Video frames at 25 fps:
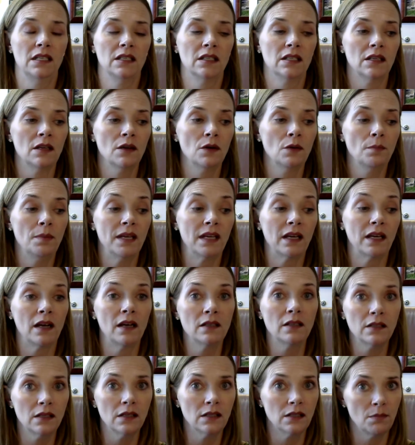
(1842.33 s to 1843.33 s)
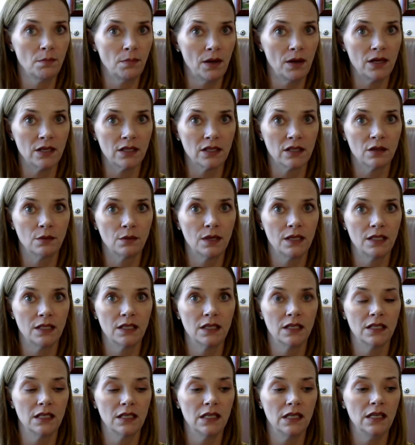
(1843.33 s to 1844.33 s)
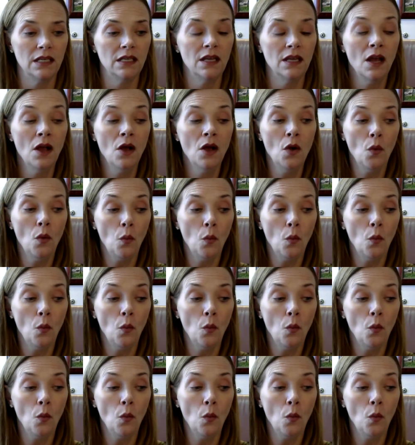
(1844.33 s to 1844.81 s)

So, because it's a pass through entity,